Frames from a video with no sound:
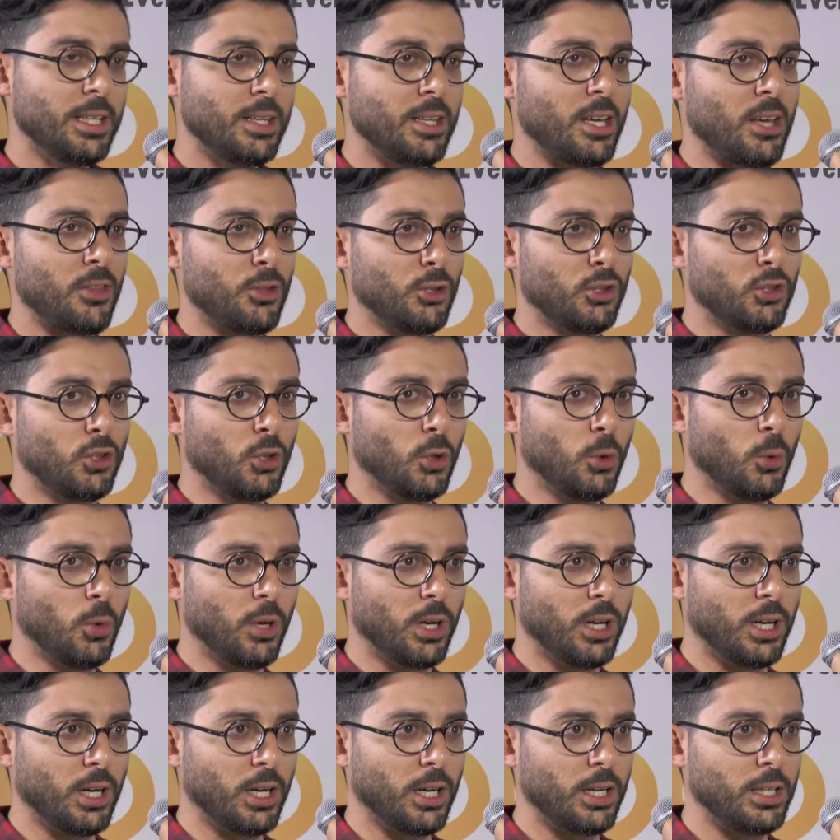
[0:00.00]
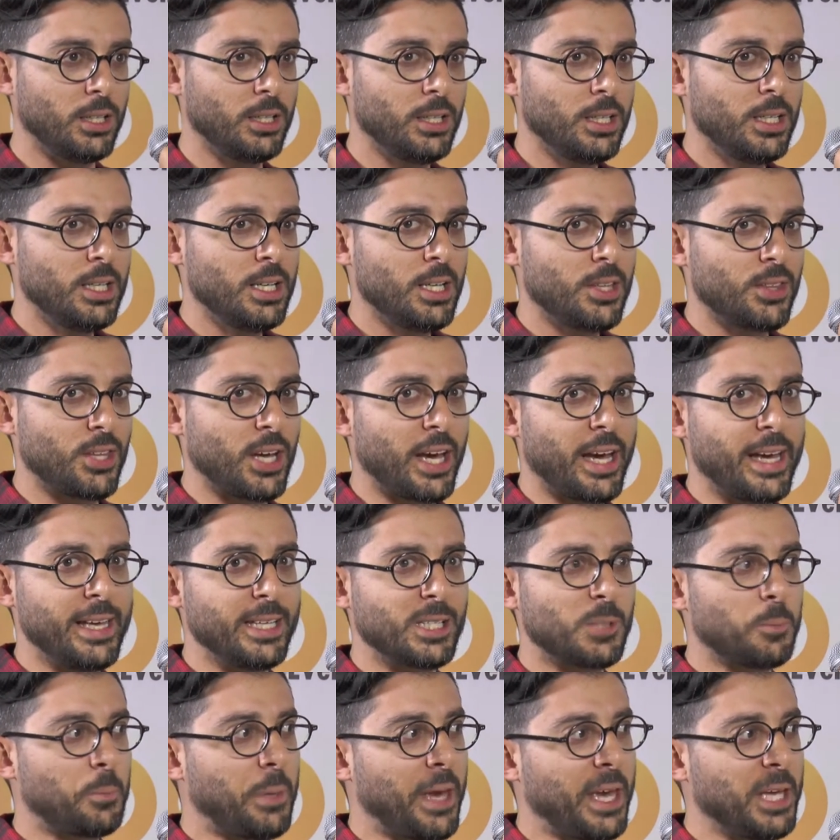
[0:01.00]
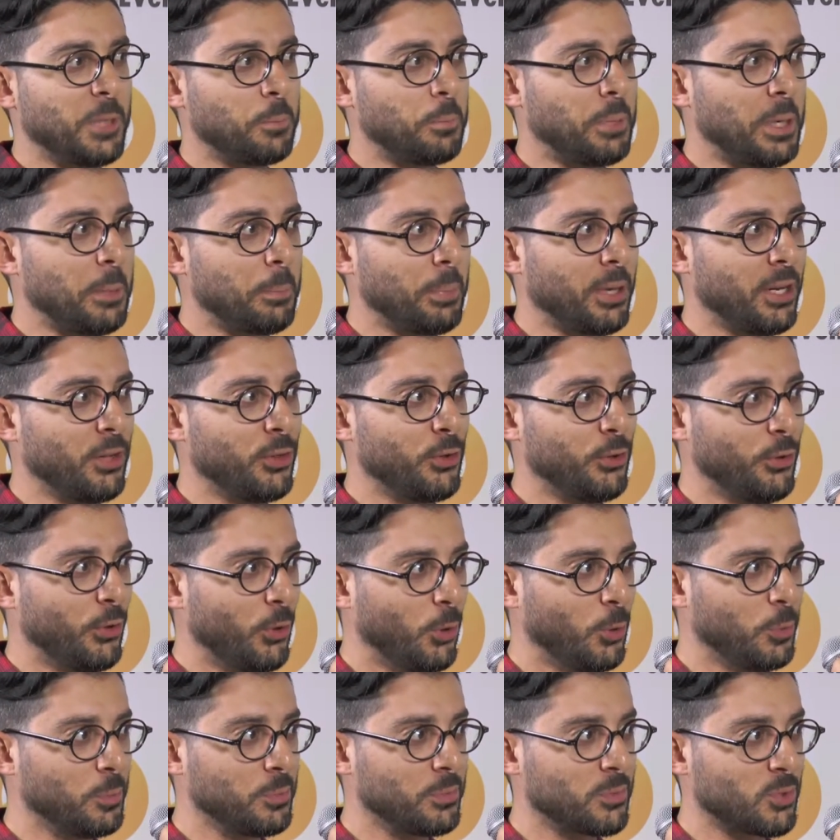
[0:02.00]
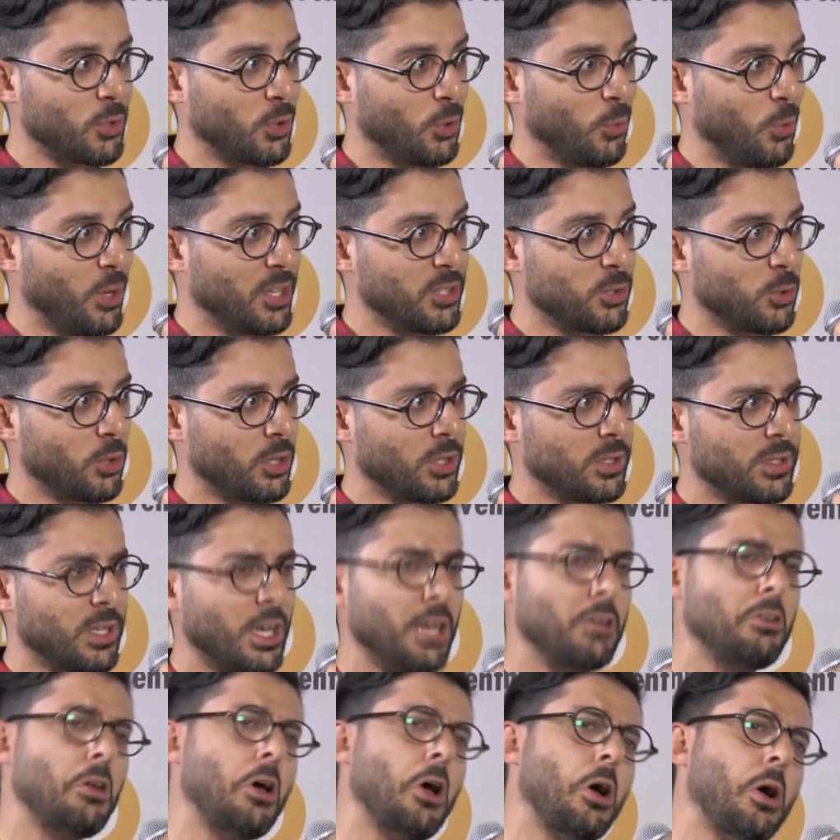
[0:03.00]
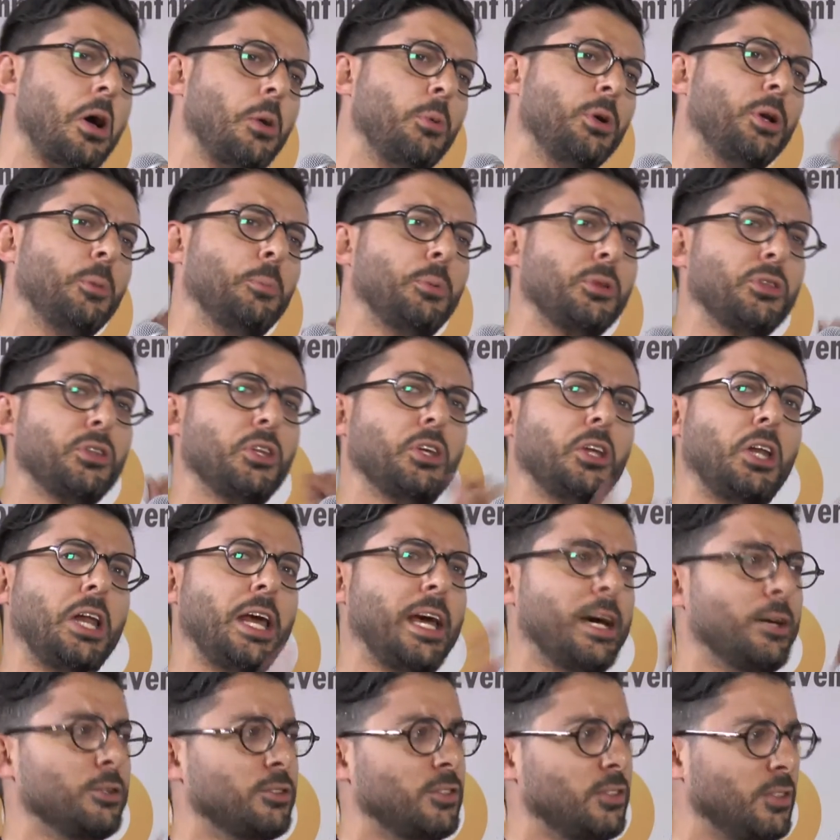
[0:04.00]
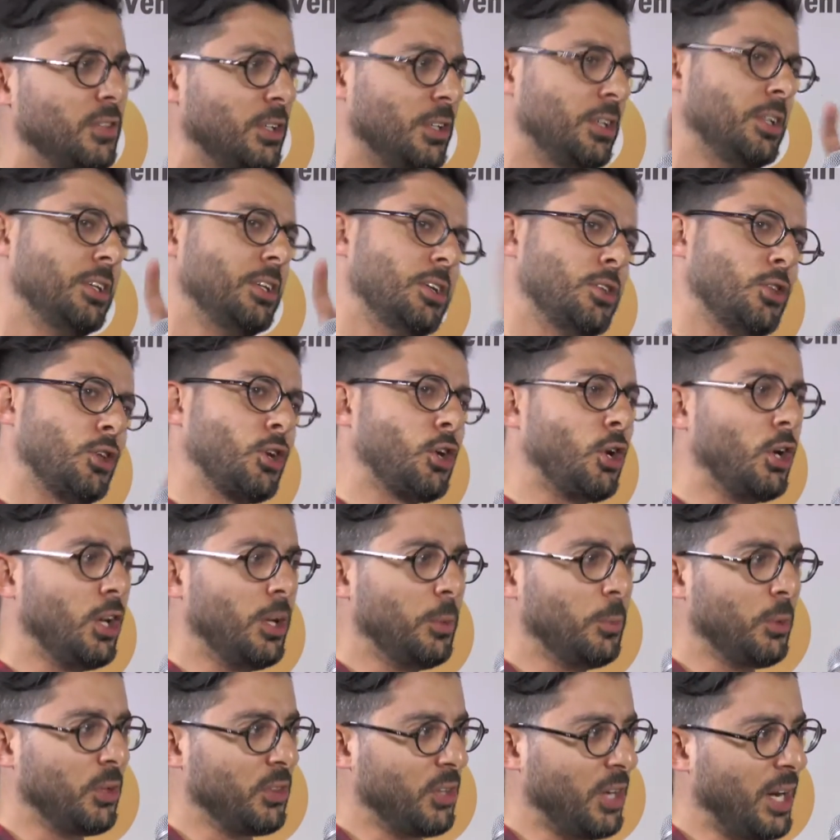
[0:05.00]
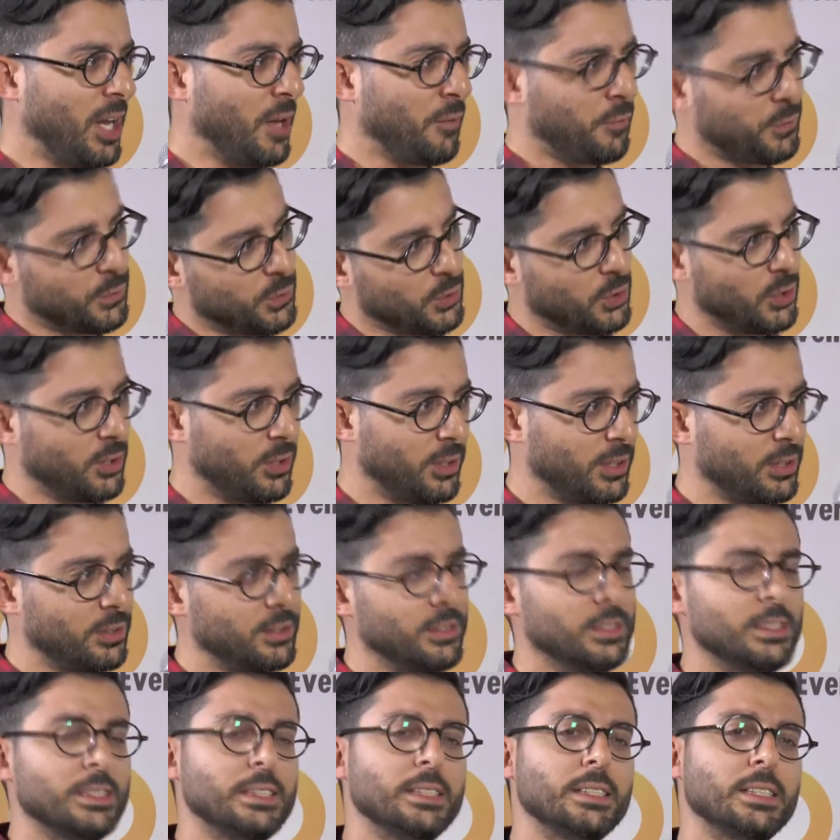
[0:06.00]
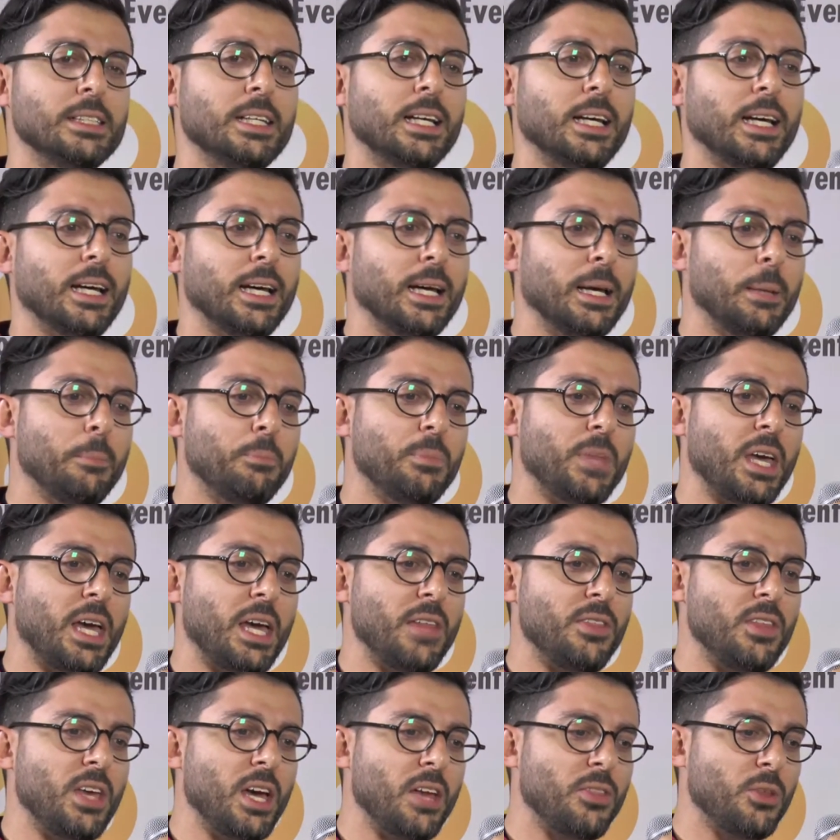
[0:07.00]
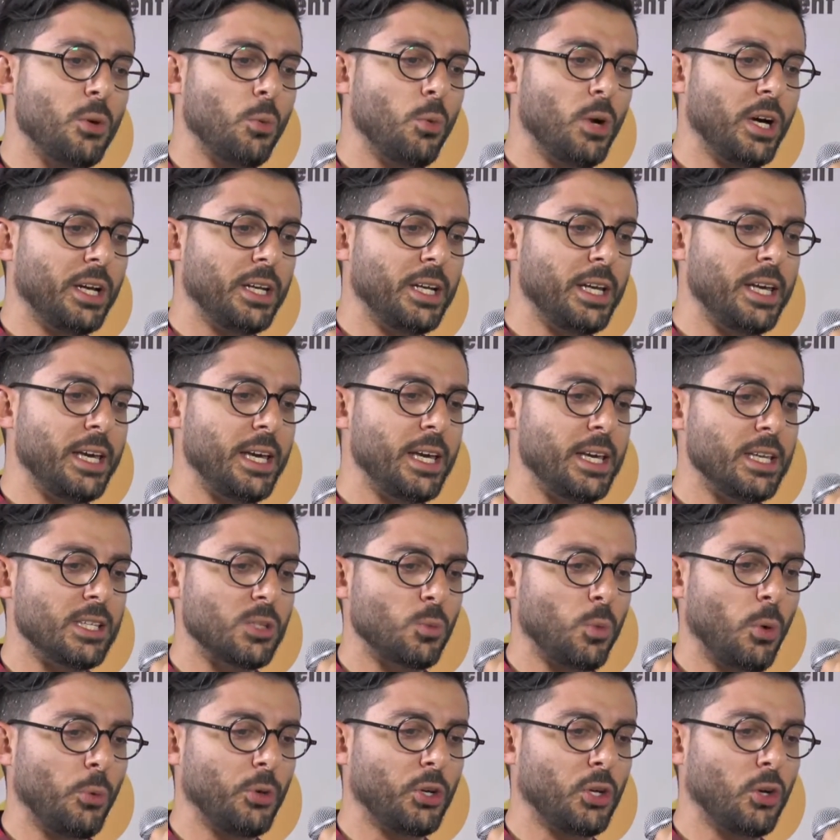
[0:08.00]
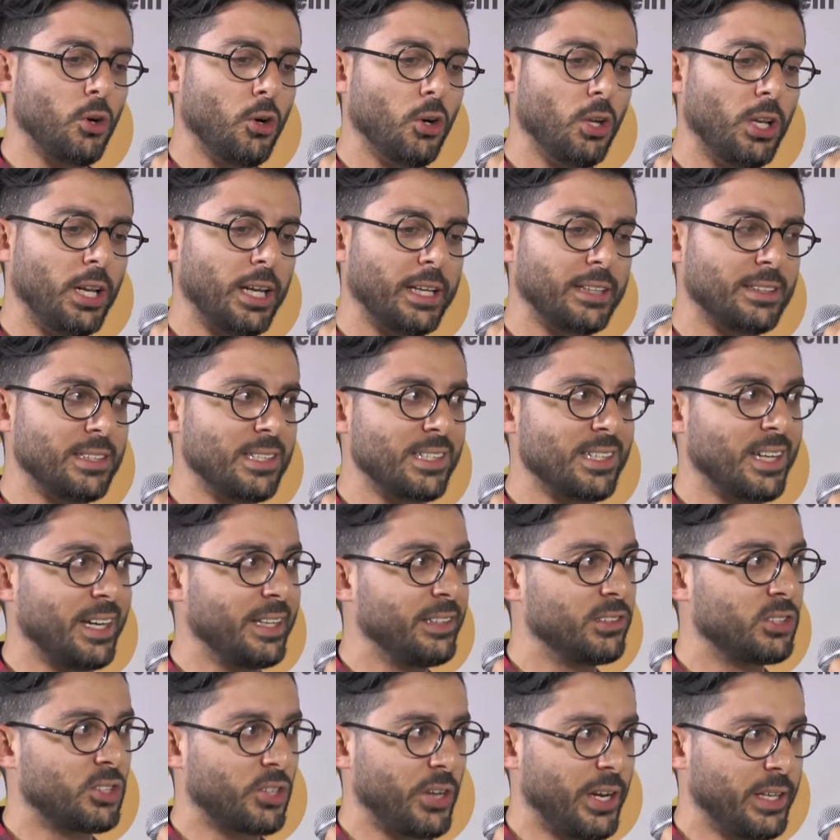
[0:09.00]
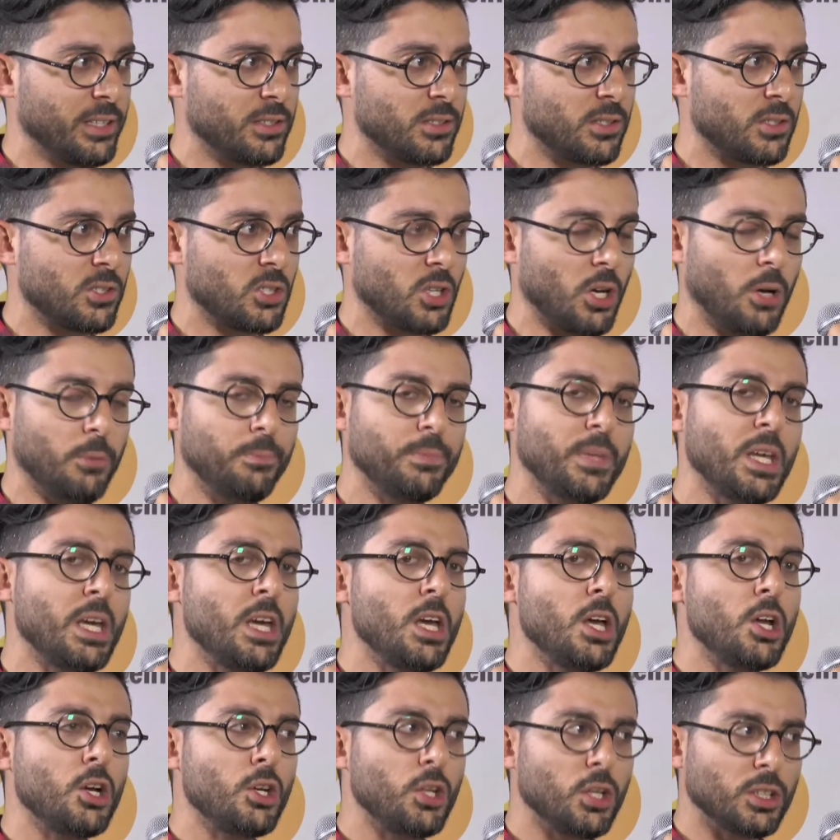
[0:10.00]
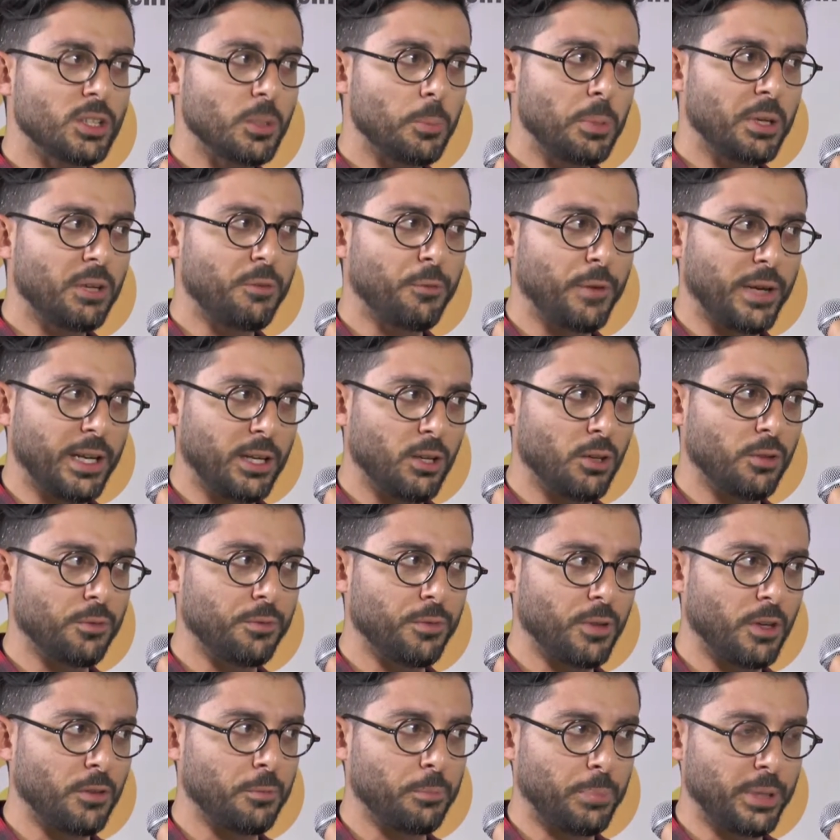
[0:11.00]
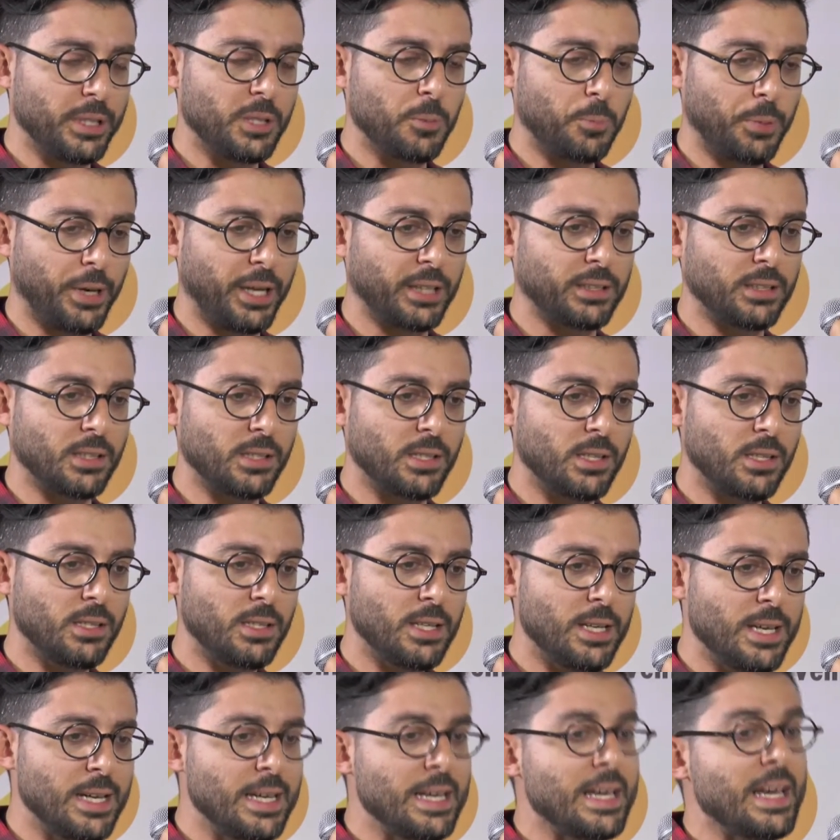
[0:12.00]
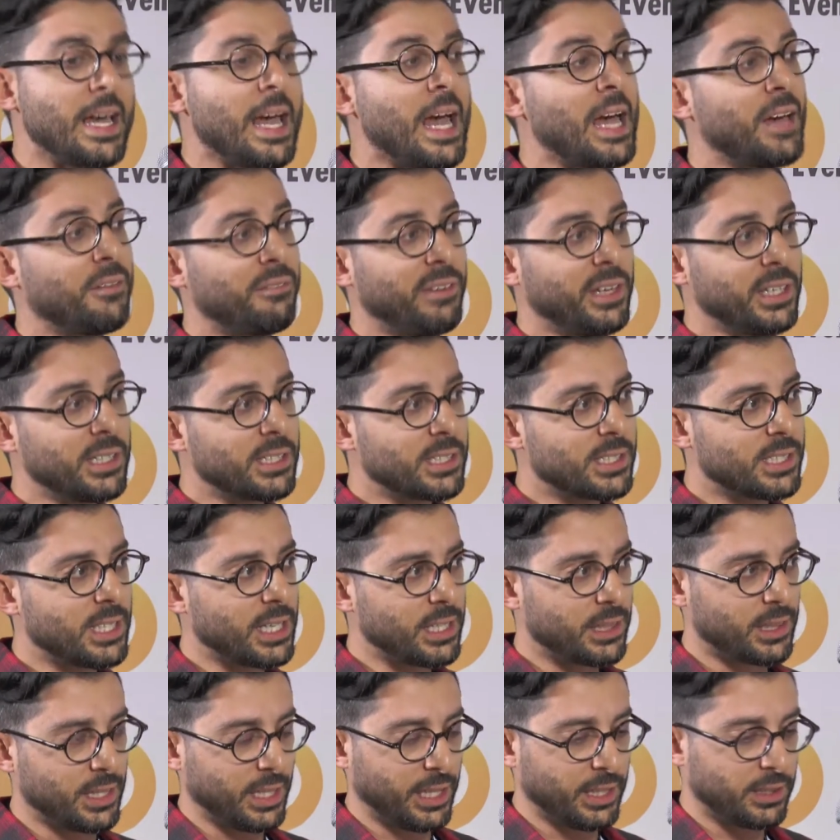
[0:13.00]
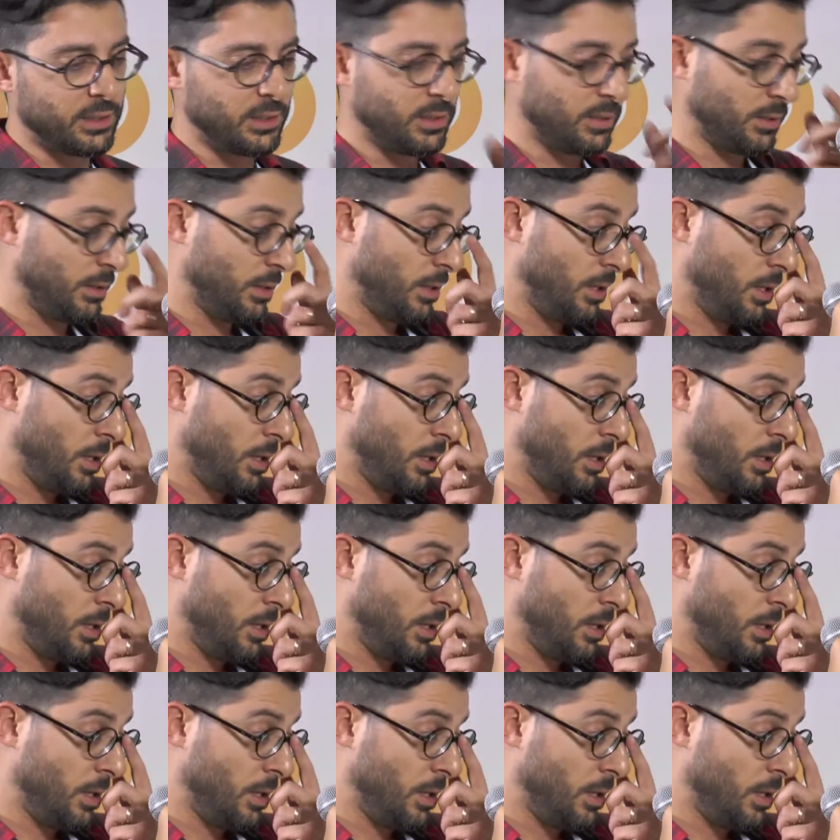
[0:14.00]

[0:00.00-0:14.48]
The other two are the highest paid people in the room. So the ones who can say, no, I want to put the layout, the column on the left or there. And the other one is what we call like design trends. So not a big fan of best practices. Having said that,